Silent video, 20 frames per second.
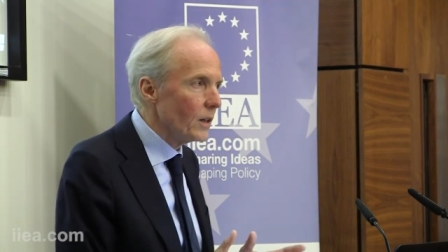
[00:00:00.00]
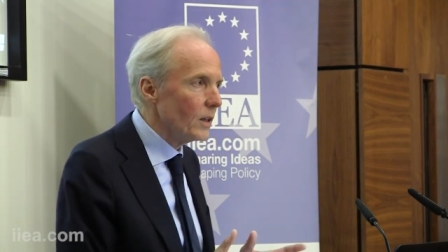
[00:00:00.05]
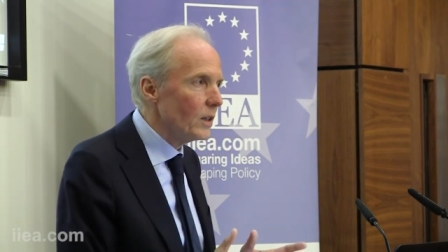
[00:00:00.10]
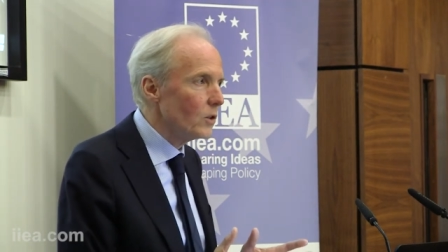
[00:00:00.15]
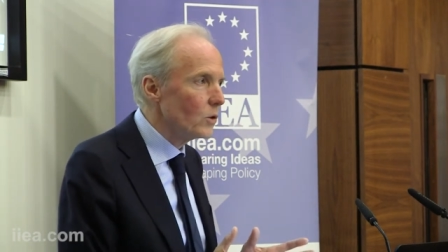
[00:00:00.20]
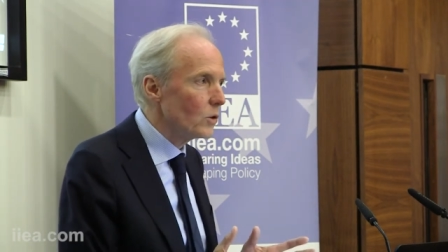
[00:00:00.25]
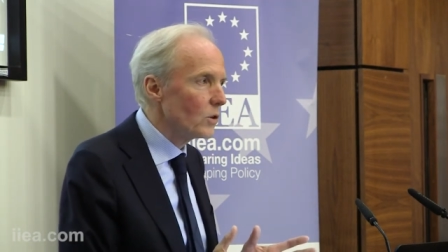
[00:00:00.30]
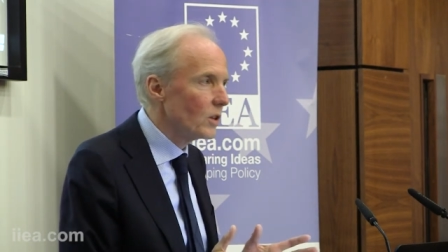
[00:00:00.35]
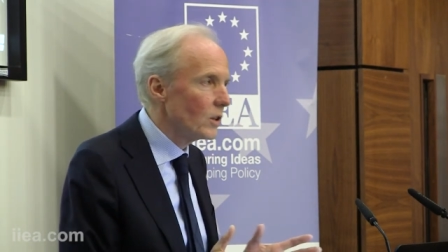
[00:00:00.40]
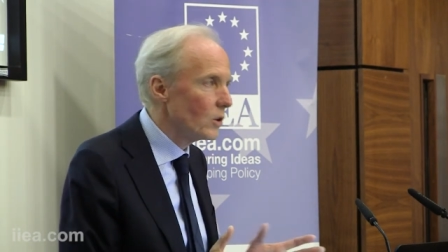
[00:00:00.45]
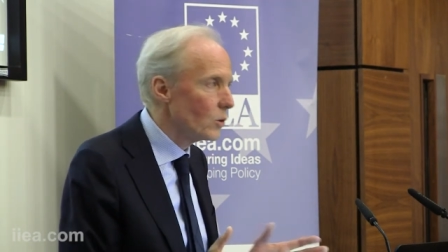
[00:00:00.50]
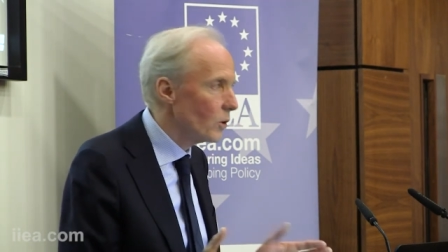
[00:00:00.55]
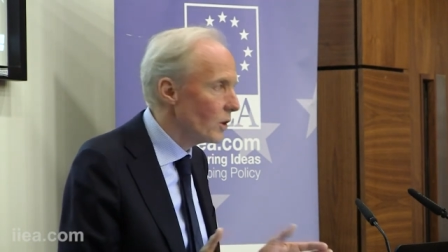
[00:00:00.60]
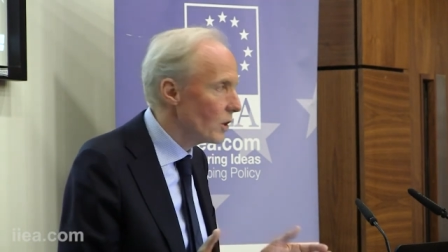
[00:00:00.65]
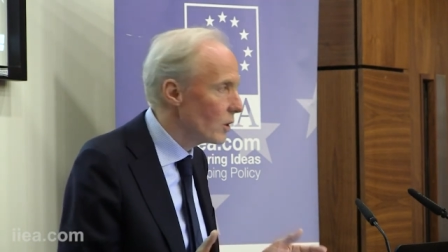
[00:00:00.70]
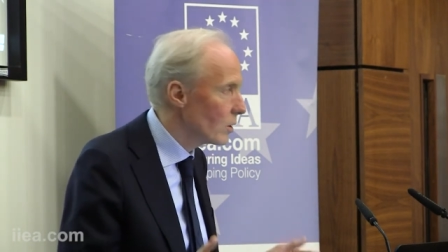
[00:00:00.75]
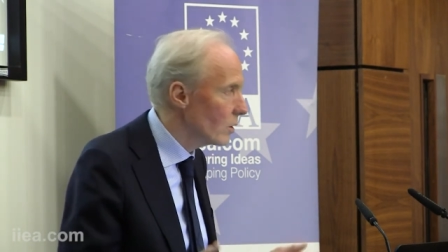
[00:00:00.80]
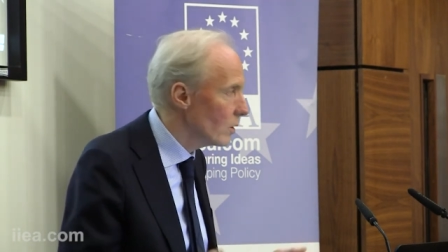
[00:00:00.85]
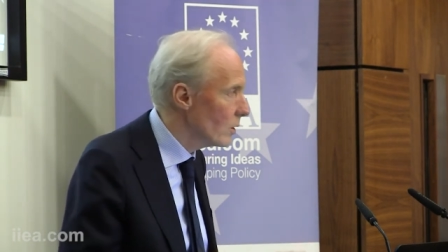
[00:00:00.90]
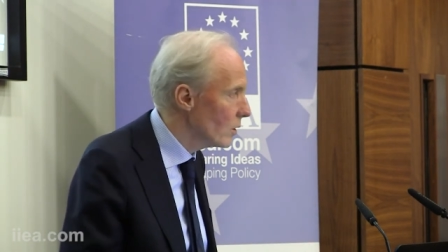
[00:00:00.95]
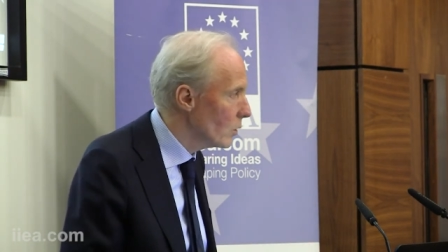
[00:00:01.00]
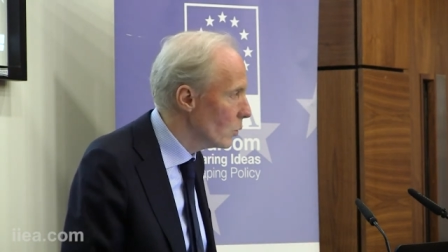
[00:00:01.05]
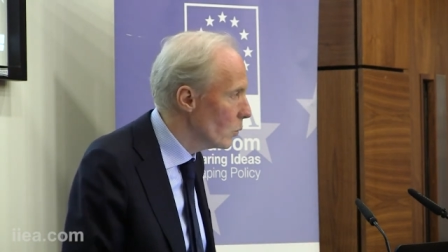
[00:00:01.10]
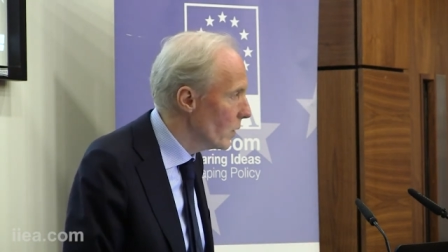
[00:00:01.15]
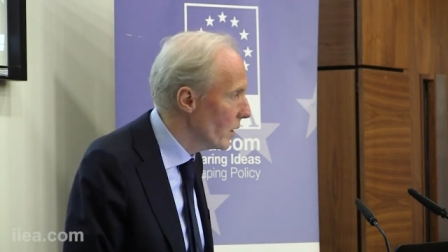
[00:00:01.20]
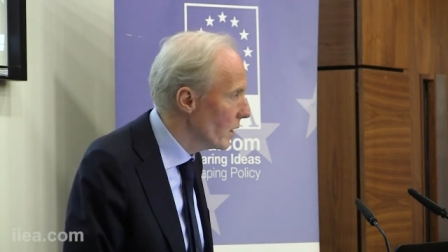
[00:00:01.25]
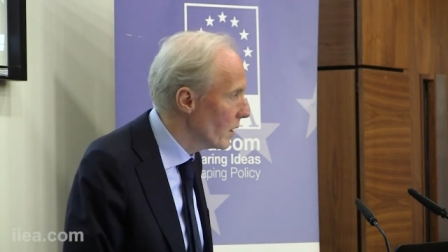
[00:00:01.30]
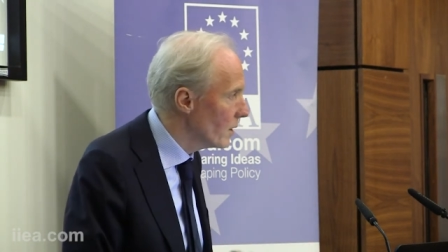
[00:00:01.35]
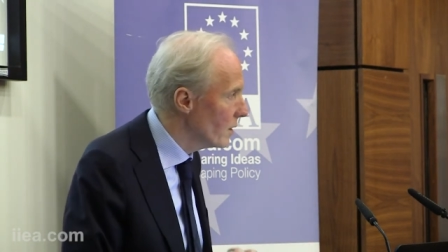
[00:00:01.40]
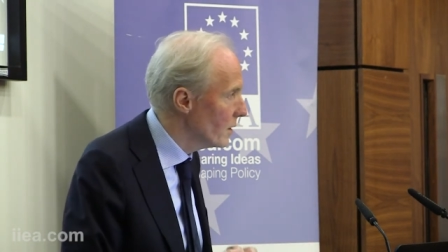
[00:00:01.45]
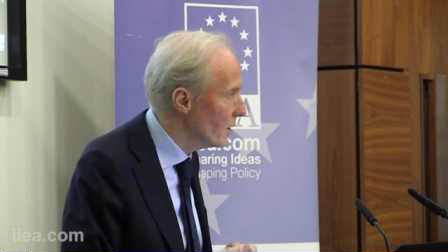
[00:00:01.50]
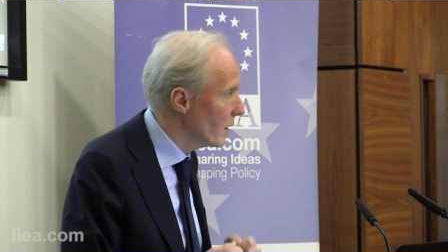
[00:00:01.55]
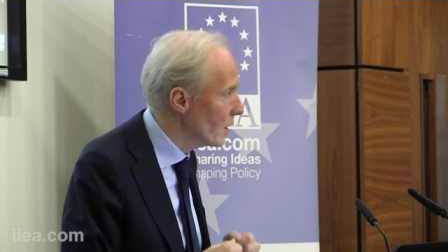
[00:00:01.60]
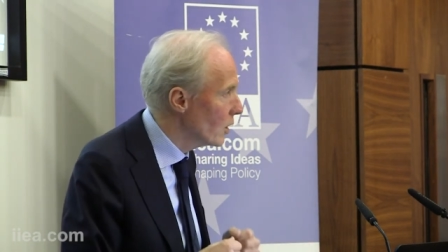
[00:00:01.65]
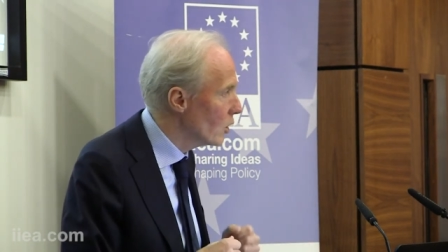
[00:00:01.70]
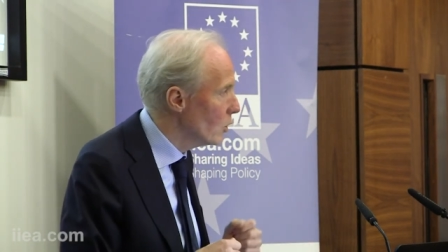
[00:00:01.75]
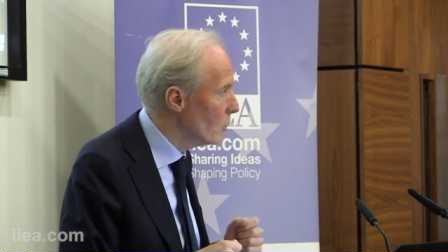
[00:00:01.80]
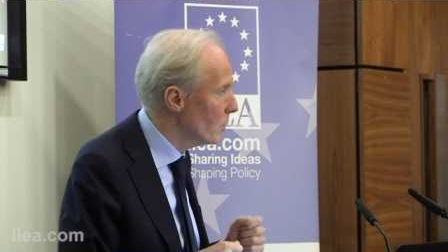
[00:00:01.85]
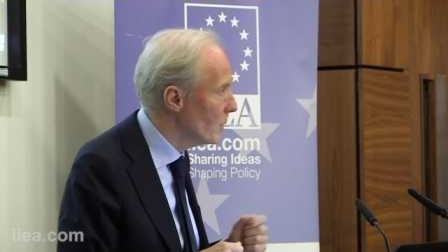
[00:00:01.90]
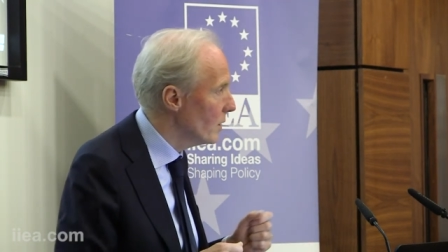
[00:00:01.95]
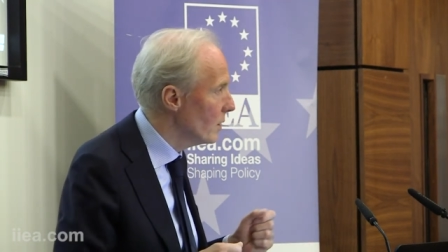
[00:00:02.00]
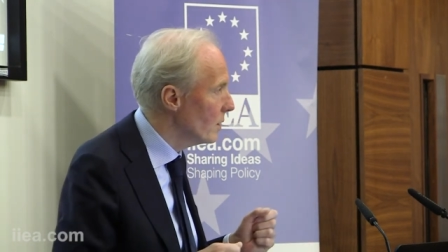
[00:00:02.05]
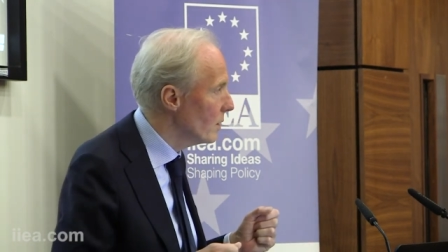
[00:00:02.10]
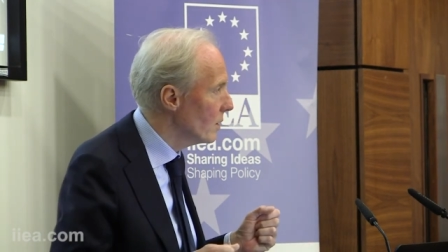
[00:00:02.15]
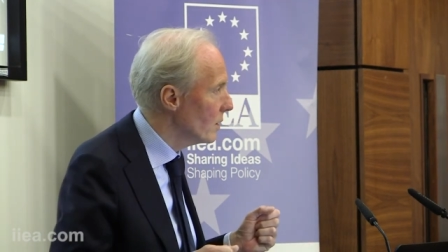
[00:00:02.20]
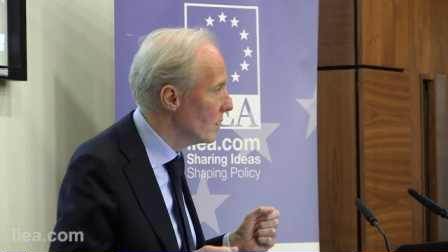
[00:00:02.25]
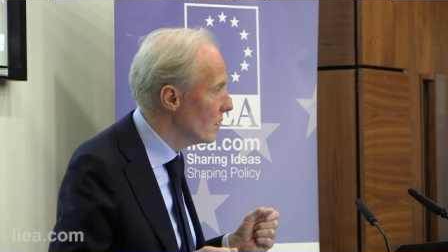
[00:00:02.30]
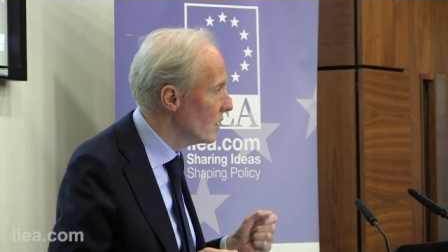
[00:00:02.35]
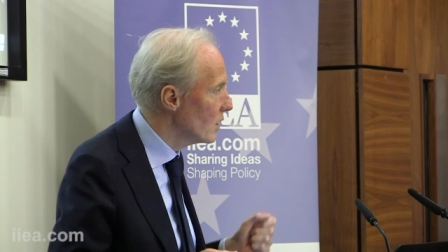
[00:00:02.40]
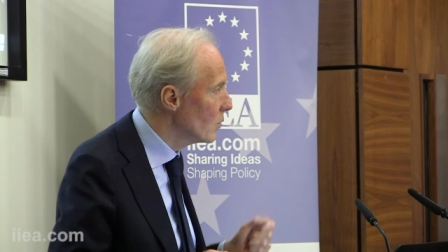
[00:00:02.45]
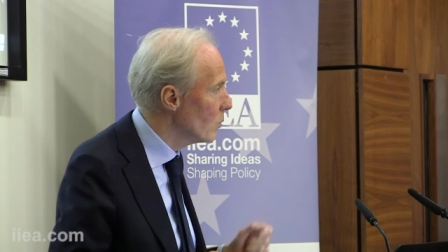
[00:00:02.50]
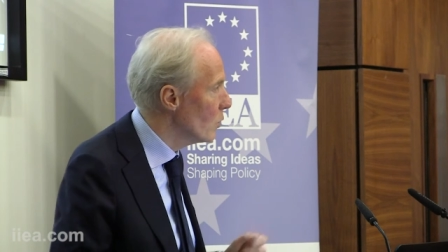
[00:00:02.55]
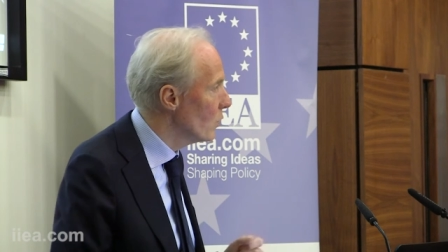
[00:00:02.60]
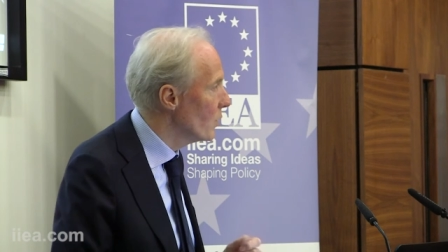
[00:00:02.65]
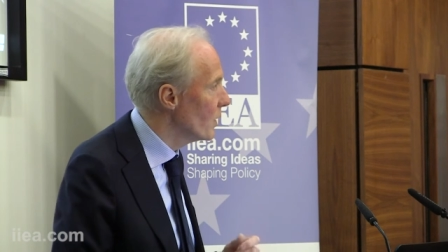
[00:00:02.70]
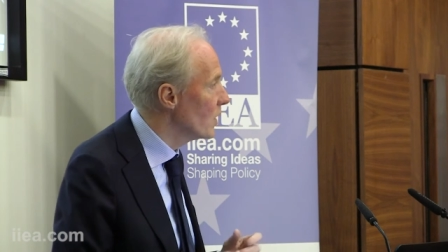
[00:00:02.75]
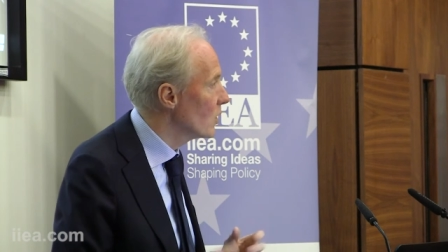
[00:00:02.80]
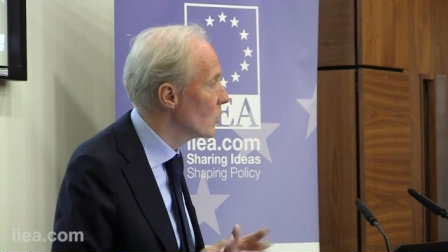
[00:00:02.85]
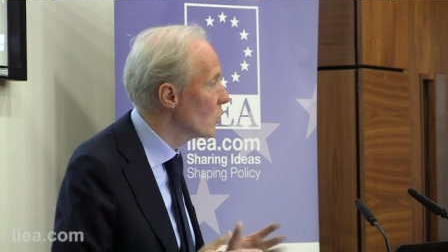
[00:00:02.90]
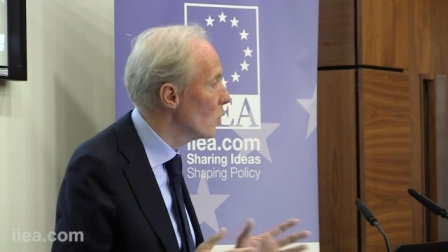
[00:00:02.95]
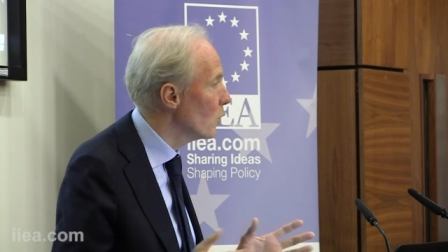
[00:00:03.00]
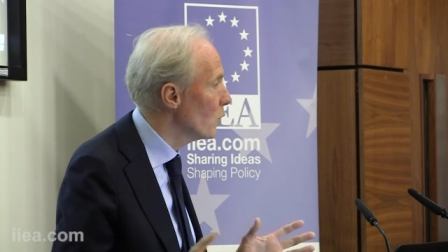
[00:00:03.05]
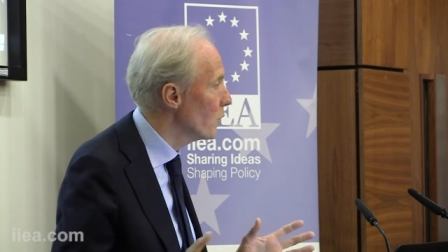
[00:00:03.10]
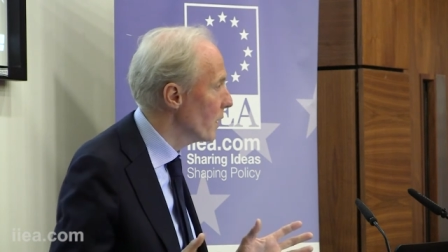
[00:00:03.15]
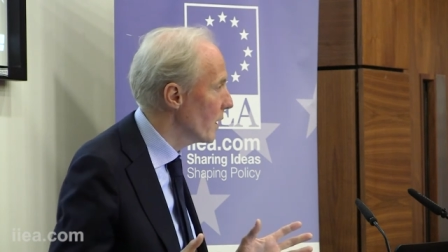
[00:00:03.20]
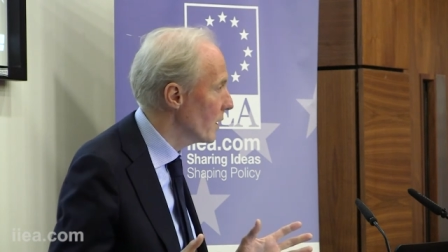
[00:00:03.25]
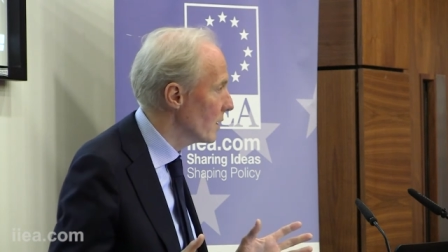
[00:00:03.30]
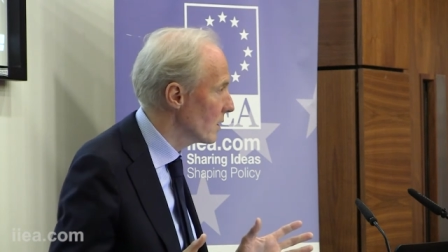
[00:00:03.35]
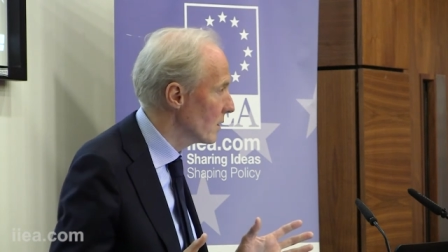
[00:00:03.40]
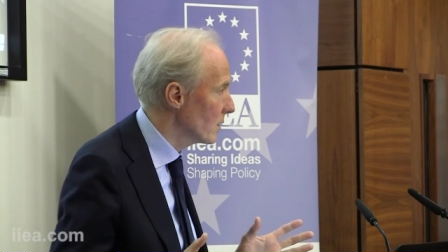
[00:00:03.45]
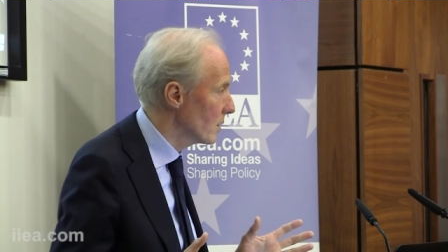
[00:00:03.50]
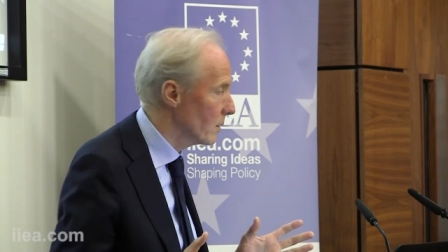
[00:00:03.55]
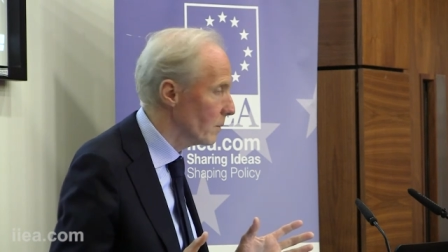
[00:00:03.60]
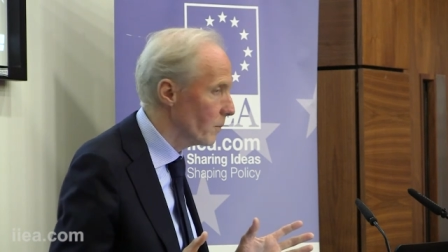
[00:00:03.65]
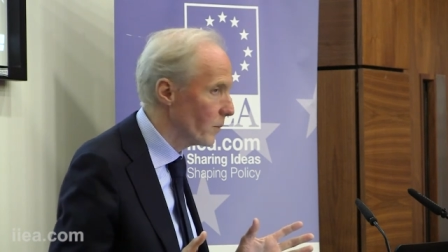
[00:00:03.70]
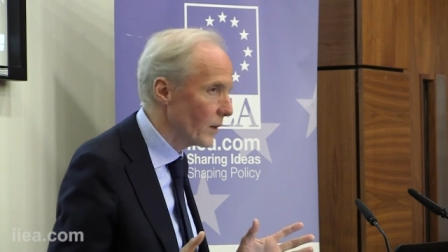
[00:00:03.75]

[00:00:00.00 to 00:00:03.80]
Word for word: in a situation where the economy is moving so fast,